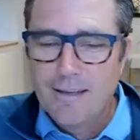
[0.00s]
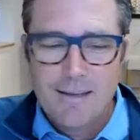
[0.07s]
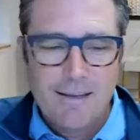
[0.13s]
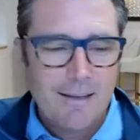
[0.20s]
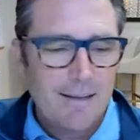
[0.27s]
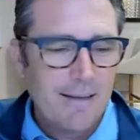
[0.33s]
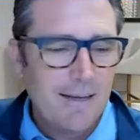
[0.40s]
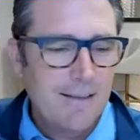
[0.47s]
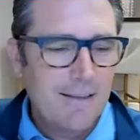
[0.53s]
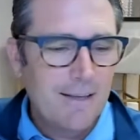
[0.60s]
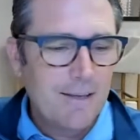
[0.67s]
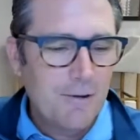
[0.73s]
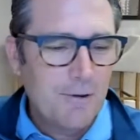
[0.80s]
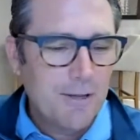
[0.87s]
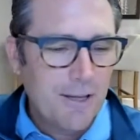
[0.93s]
I think
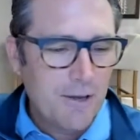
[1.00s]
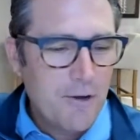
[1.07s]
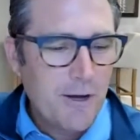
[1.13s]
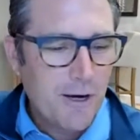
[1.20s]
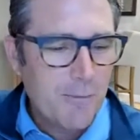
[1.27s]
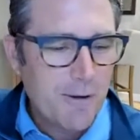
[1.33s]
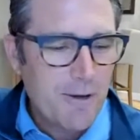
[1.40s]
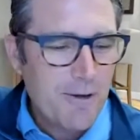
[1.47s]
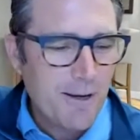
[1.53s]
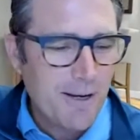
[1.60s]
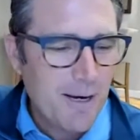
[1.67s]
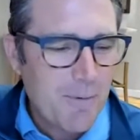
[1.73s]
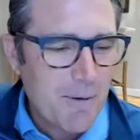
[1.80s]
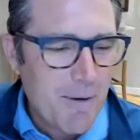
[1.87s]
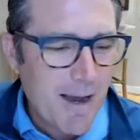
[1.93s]
can you hear me? You can hear
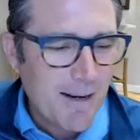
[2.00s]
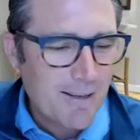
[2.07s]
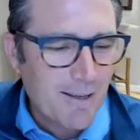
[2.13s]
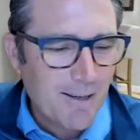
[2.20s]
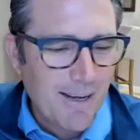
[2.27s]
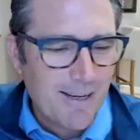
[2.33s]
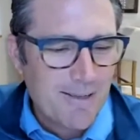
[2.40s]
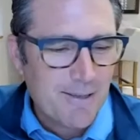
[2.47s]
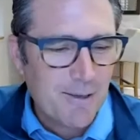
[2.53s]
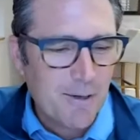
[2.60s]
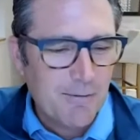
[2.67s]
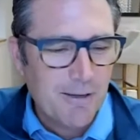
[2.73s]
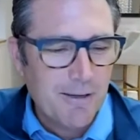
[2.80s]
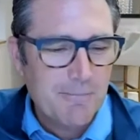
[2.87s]
me back there, can't you, Novia?